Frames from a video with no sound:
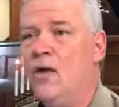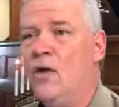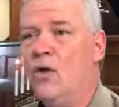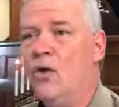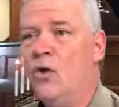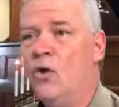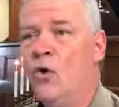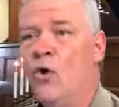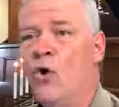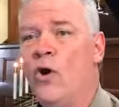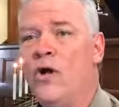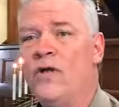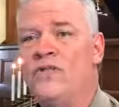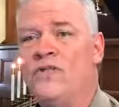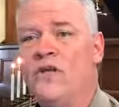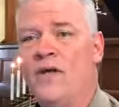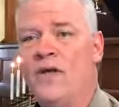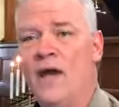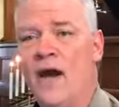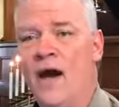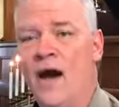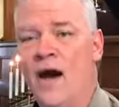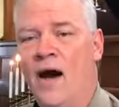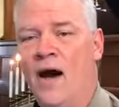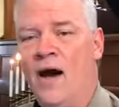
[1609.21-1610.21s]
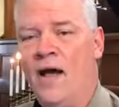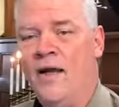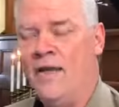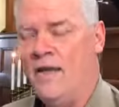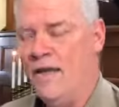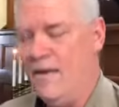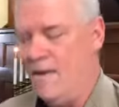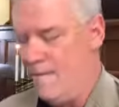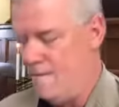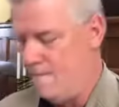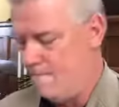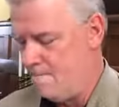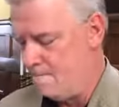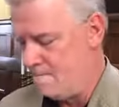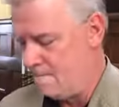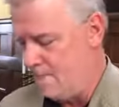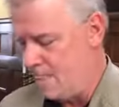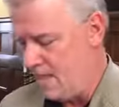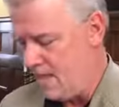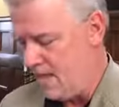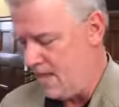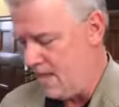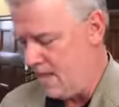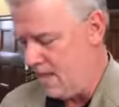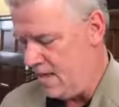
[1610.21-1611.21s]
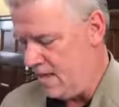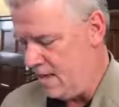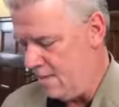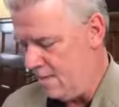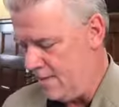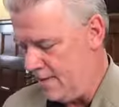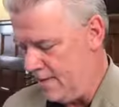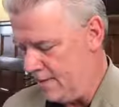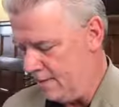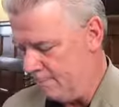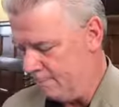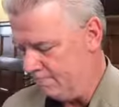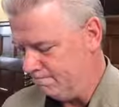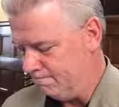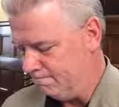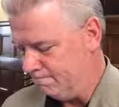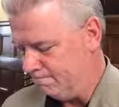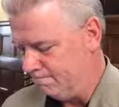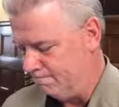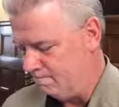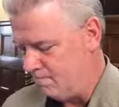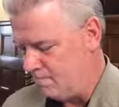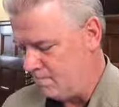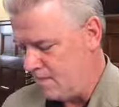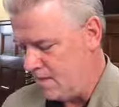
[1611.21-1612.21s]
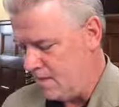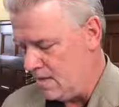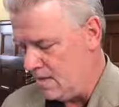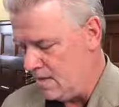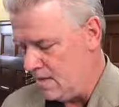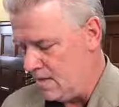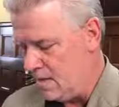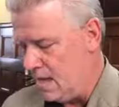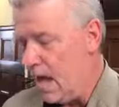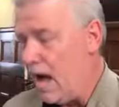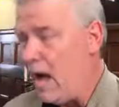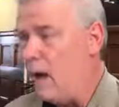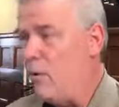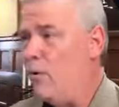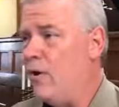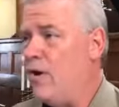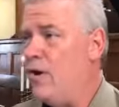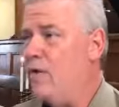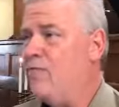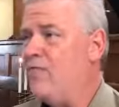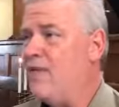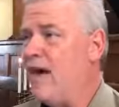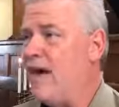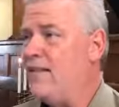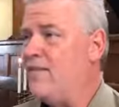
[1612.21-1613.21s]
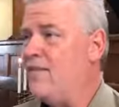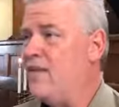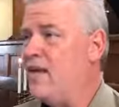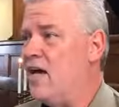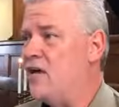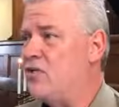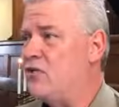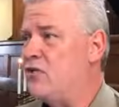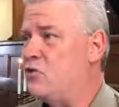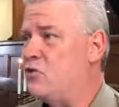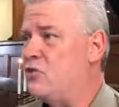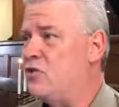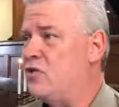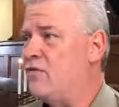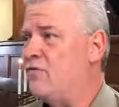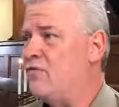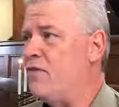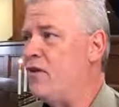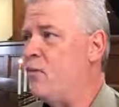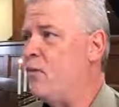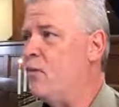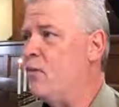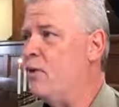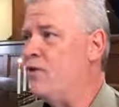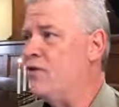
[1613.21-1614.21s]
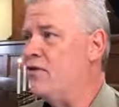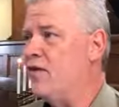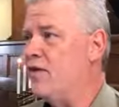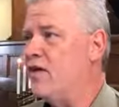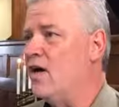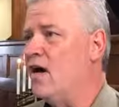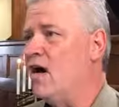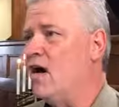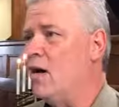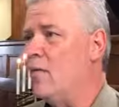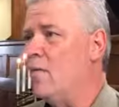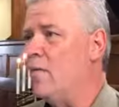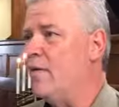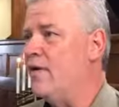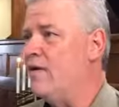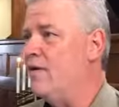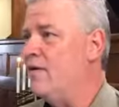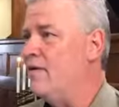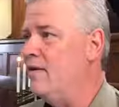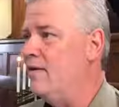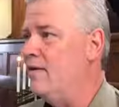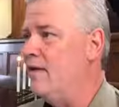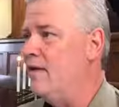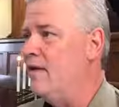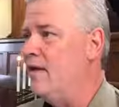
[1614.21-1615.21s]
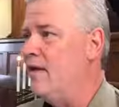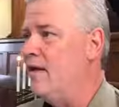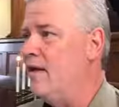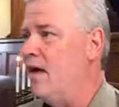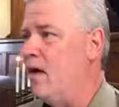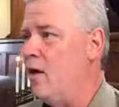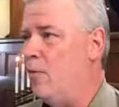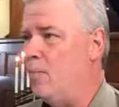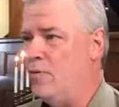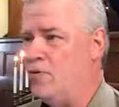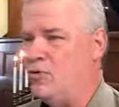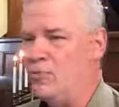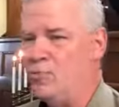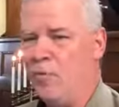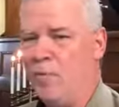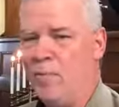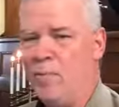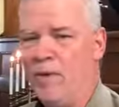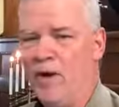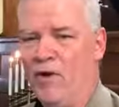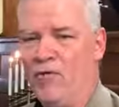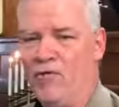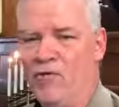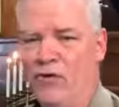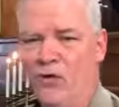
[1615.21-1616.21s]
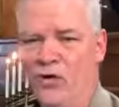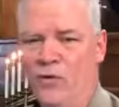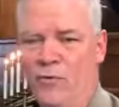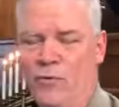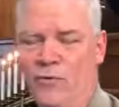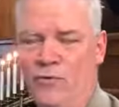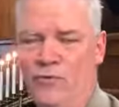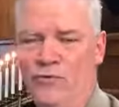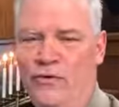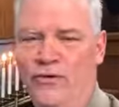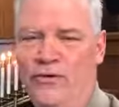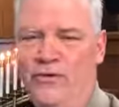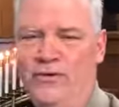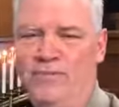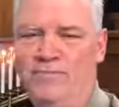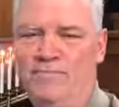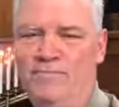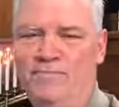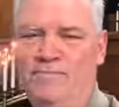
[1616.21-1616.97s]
Glory to God. Amen. I want to invite the ushers, if they would, to come and help us prepare for communion.